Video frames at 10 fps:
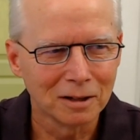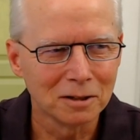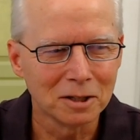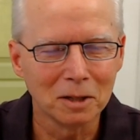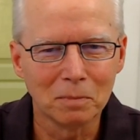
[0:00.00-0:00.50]

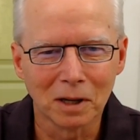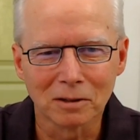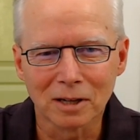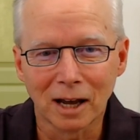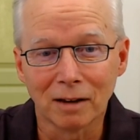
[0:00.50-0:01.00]

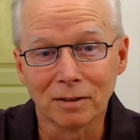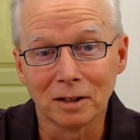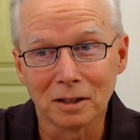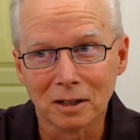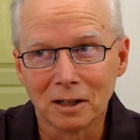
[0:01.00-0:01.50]
seatbelts
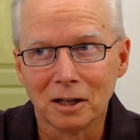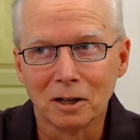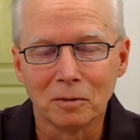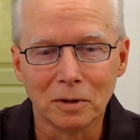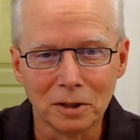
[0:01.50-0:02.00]
haven't
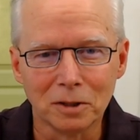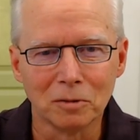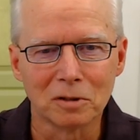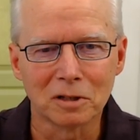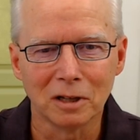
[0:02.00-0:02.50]

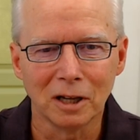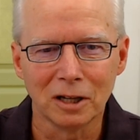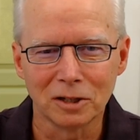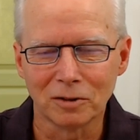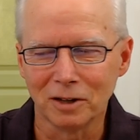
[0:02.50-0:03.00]
reduced
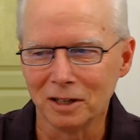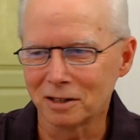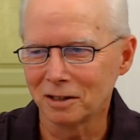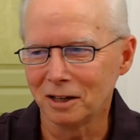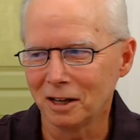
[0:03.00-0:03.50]

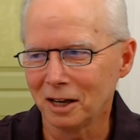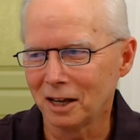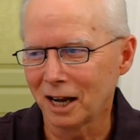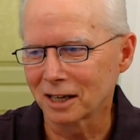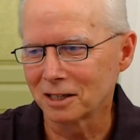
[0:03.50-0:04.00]
injuries
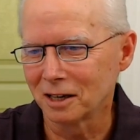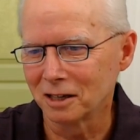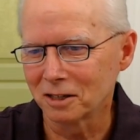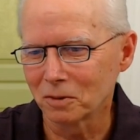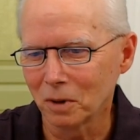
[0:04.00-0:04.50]
in,
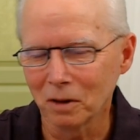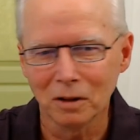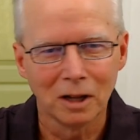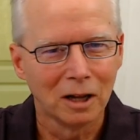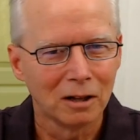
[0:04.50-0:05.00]
accidents.
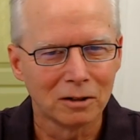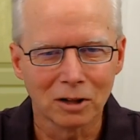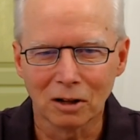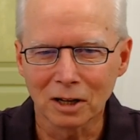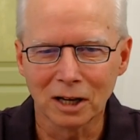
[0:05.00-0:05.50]
Well, there's
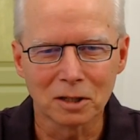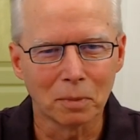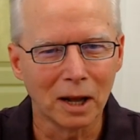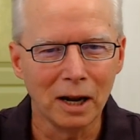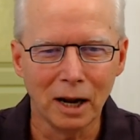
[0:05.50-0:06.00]
all kinds of
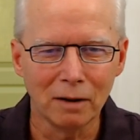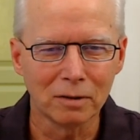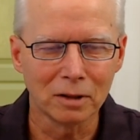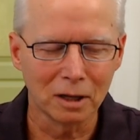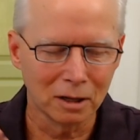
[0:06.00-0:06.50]

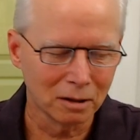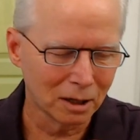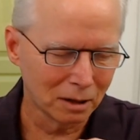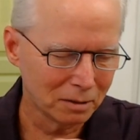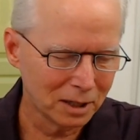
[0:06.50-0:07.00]
the
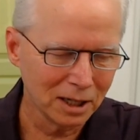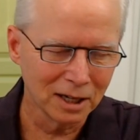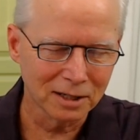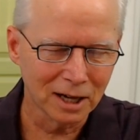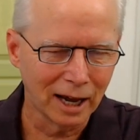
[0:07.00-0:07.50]
uh,
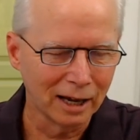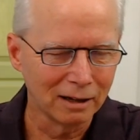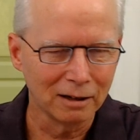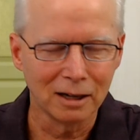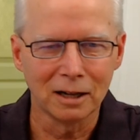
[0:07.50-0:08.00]

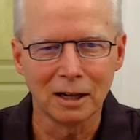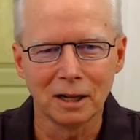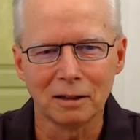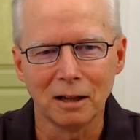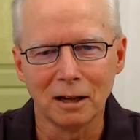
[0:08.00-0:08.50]
TSA
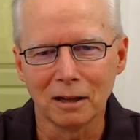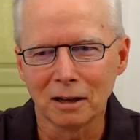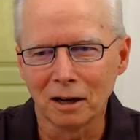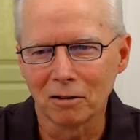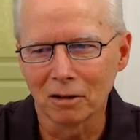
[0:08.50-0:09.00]
at, at
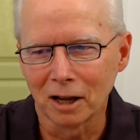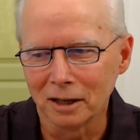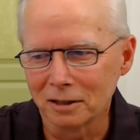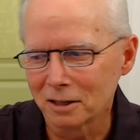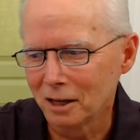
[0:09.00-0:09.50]
the
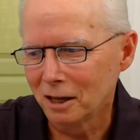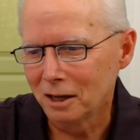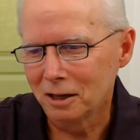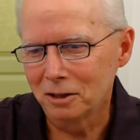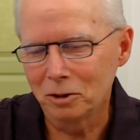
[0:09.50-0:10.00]
airlines
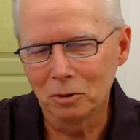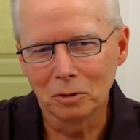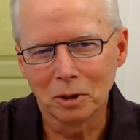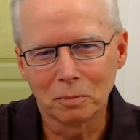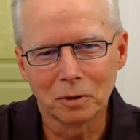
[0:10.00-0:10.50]
to
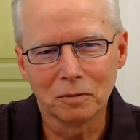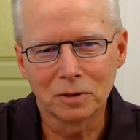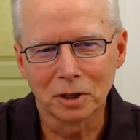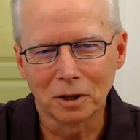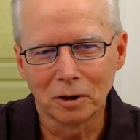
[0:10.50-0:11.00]
improve
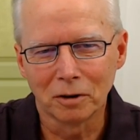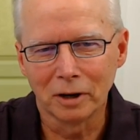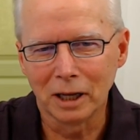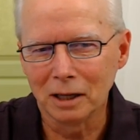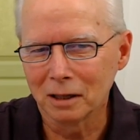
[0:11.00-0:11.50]

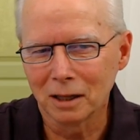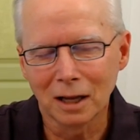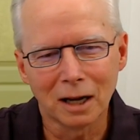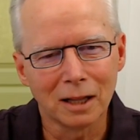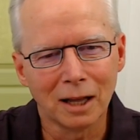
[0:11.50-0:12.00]
security.
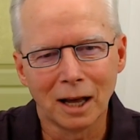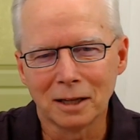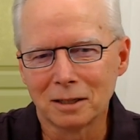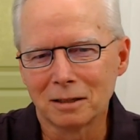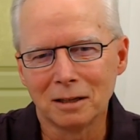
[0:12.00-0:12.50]

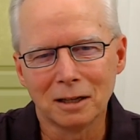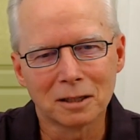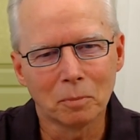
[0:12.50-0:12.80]
it's it's a